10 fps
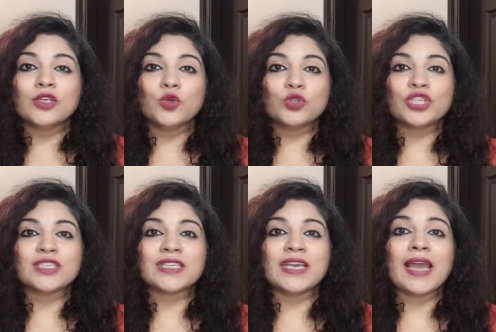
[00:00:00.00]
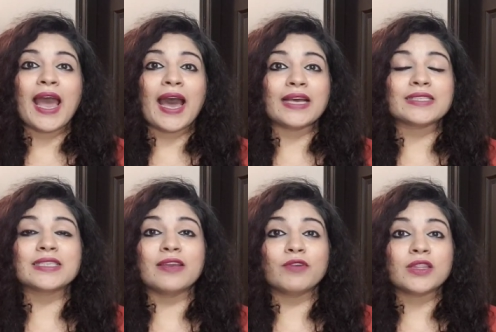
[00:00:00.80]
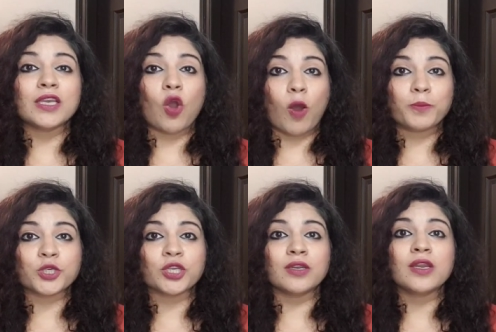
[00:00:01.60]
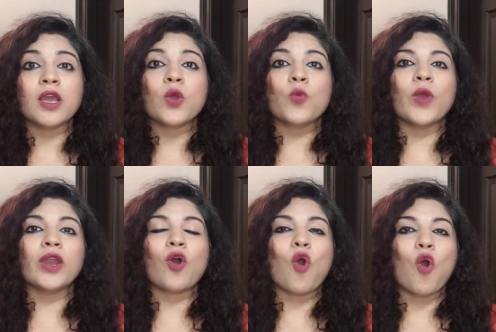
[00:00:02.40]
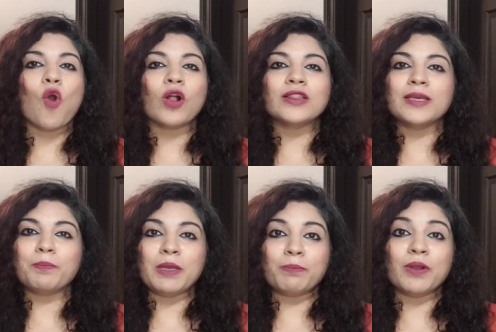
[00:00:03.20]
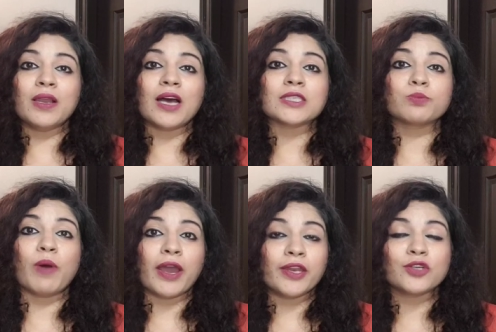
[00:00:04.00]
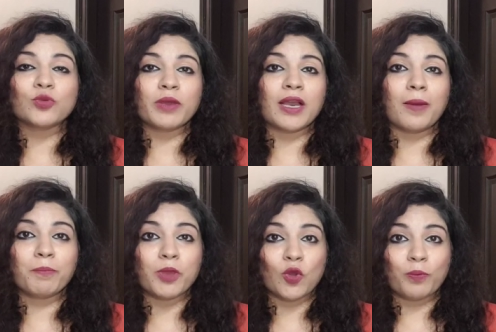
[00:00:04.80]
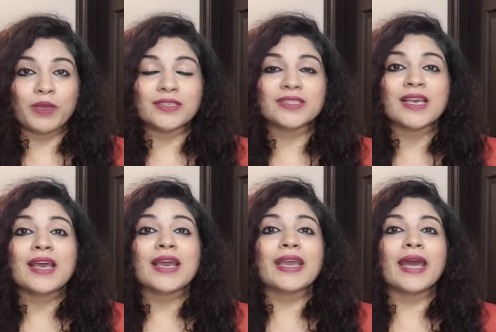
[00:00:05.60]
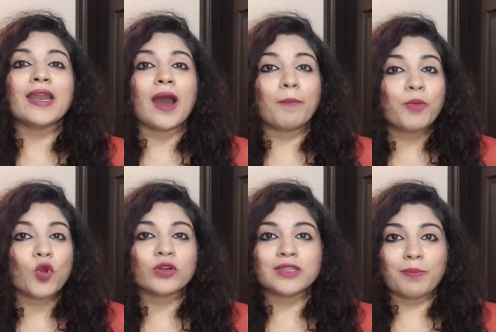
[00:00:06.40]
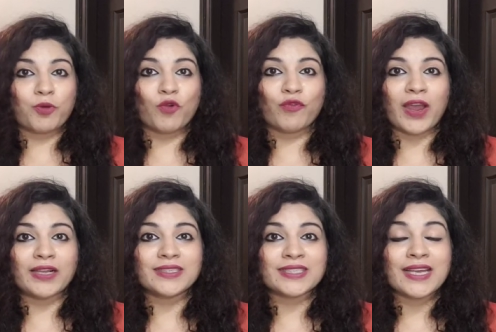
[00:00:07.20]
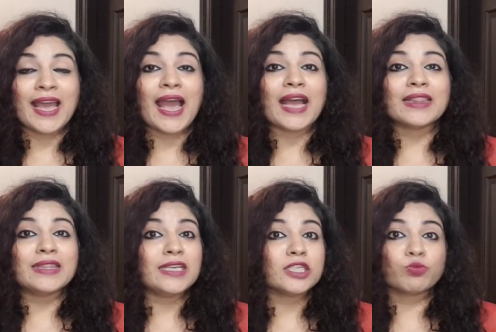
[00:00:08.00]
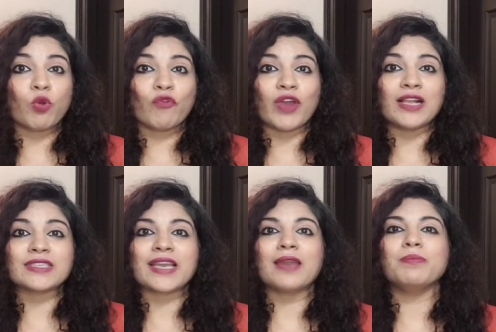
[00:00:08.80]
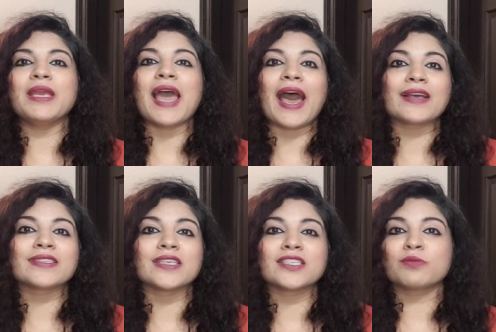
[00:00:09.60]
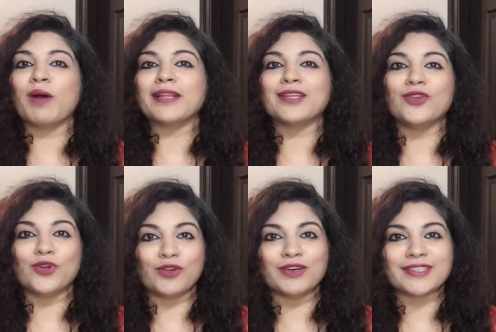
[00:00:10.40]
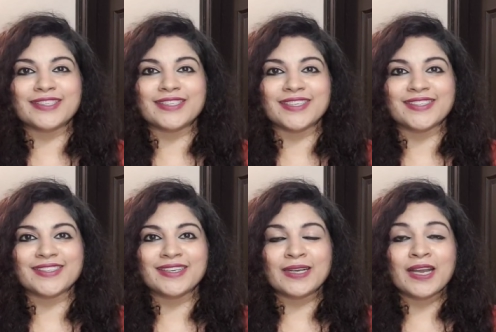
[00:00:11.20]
UGC has given the option where all the people aspiring to become POPs can upload their profiles and these profiles can be accessed by the universities.